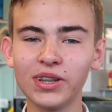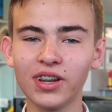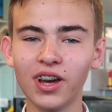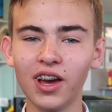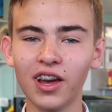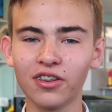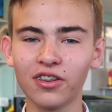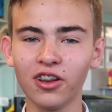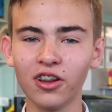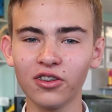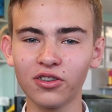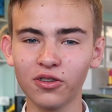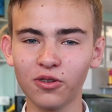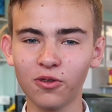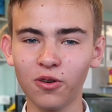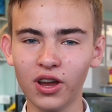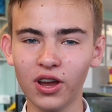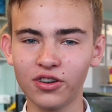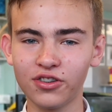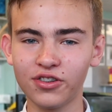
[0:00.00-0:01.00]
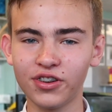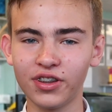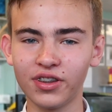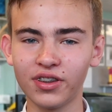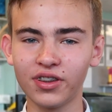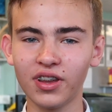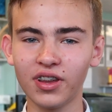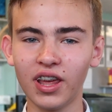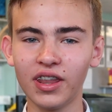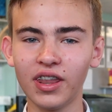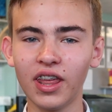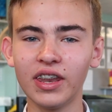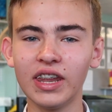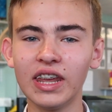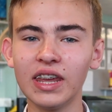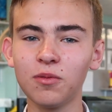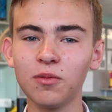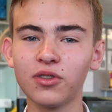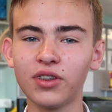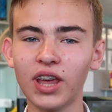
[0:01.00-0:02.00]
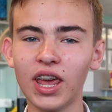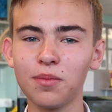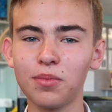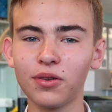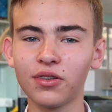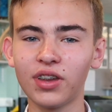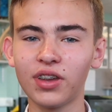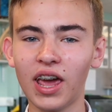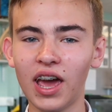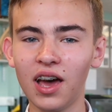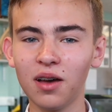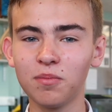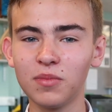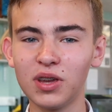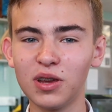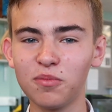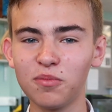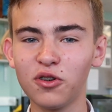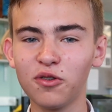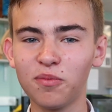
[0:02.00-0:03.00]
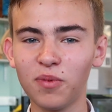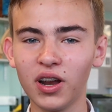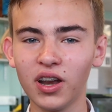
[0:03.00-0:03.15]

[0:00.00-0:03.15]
to ask lots of questions, and then he was able to help me improve my